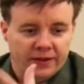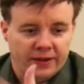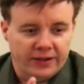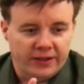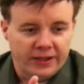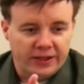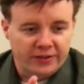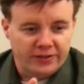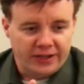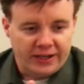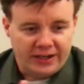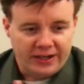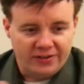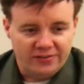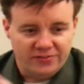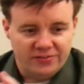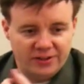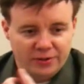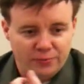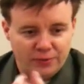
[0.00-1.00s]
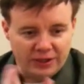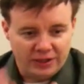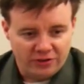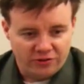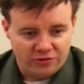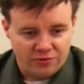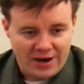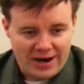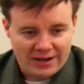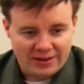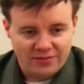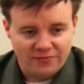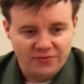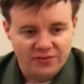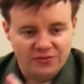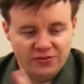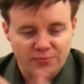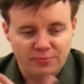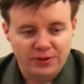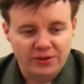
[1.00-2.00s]
Again, like I said, we could track the
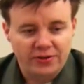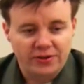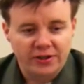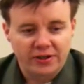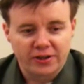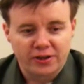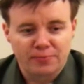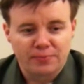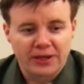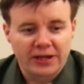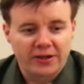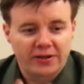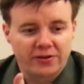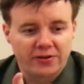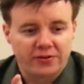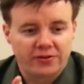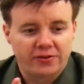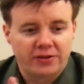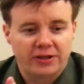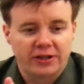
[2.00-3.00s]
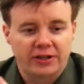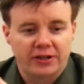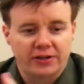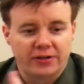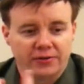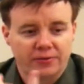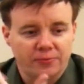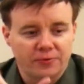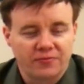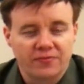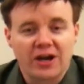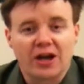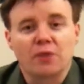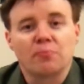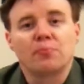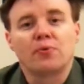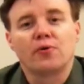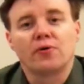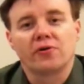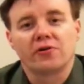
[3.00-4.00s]
visibility of the mail. We've got a
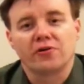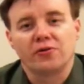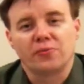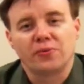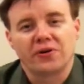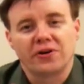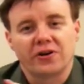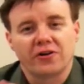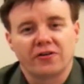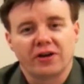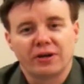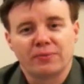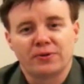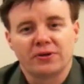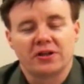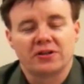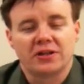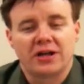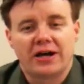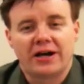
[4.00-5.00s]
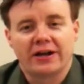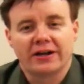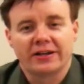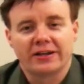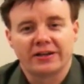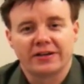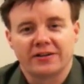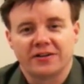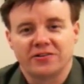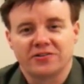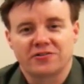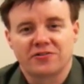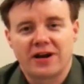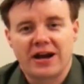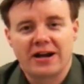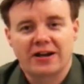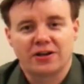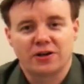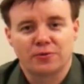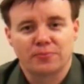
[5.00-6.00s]
portal where you're able to log in and
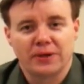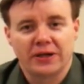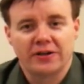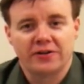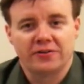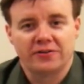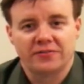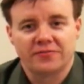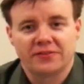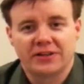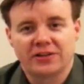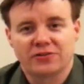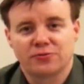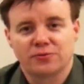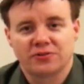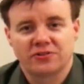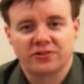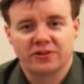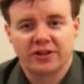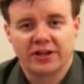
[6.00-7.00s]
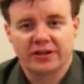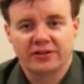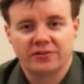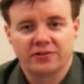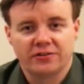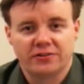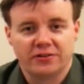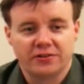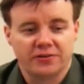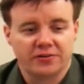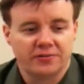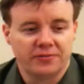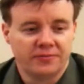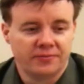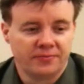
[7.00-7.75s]
track your mail if that's what you'd like to do.